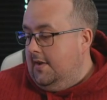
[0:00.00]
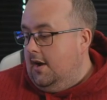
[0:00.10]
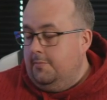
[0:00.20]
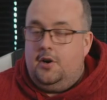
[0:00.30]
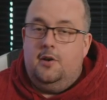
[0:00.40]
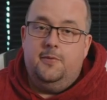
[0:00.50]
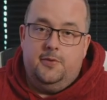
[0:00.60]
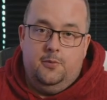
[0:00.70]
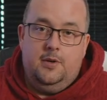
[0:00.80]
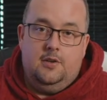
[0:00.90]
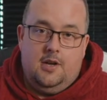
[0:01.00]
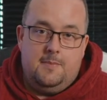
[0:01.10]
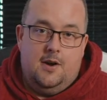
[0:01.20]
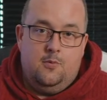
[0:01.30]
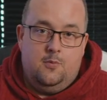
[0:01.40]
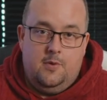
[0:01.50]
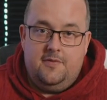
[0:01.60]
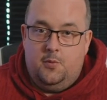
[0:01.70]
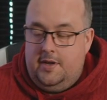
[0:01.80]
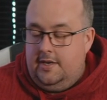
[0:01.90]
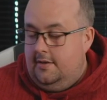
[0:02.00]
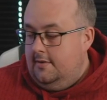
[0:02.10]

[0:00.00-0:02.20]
I'm confident we'll come out with a win,